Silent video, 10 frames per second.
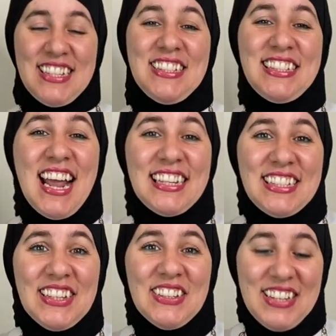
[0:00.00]
so stay
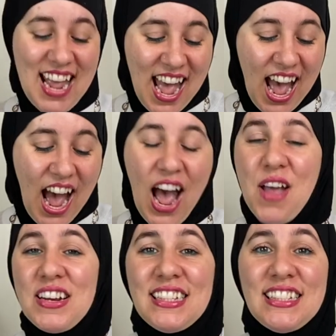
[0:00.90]
tuned.
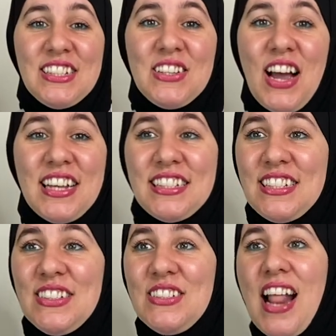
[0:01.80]
I'm gonna see you guys
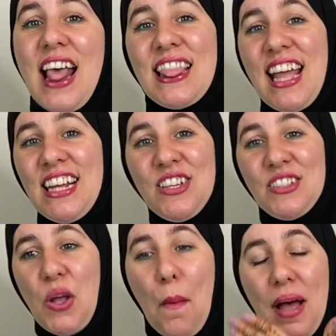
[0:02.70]
soon. Thank you
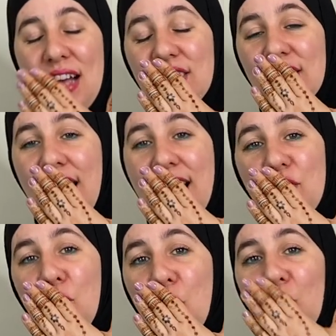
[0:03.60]
so much.
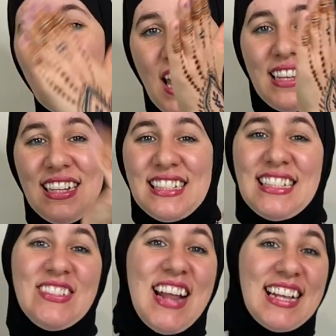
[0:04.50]

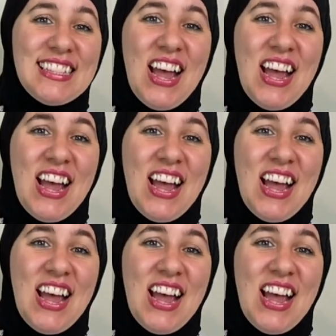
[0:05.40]
See you next